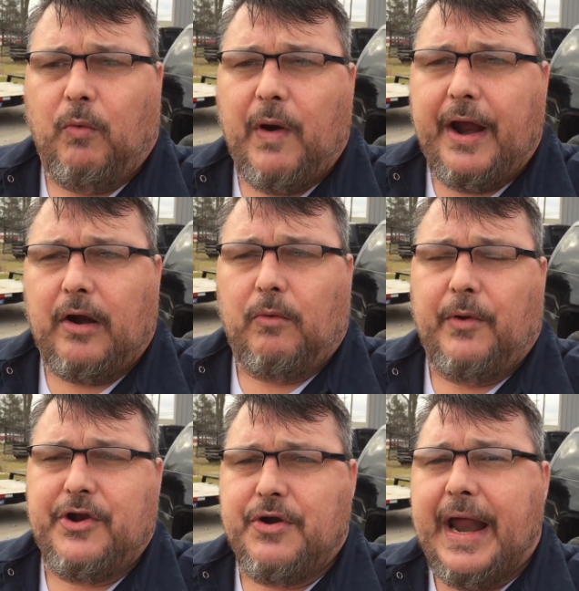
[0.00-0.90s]
the wire
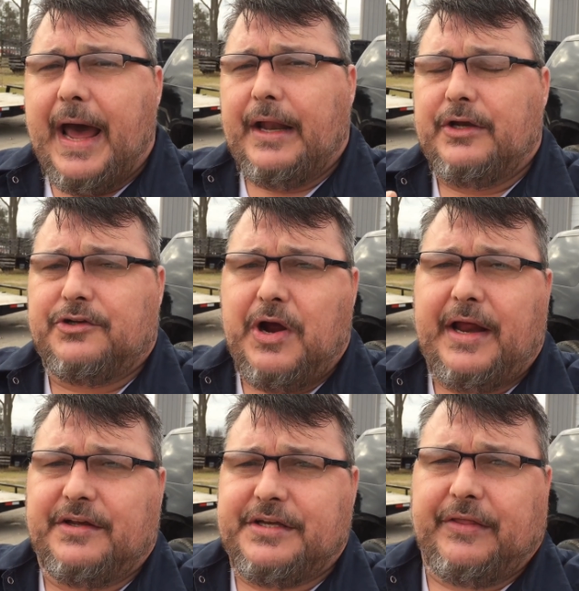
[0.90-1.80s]
when you're not
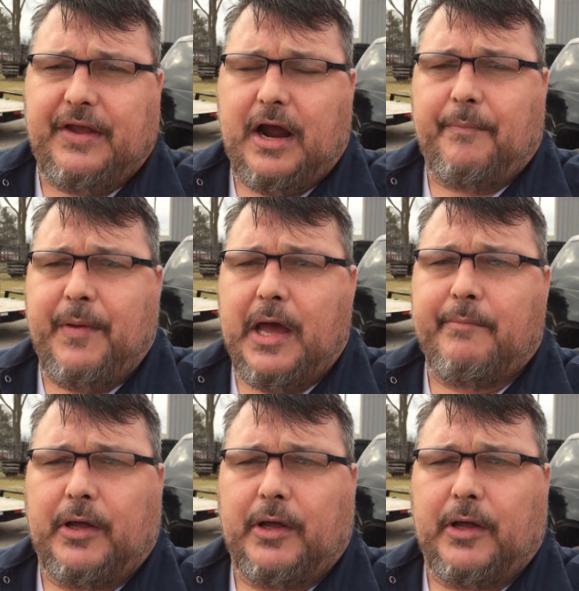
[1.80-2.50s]
trying to set the RPM,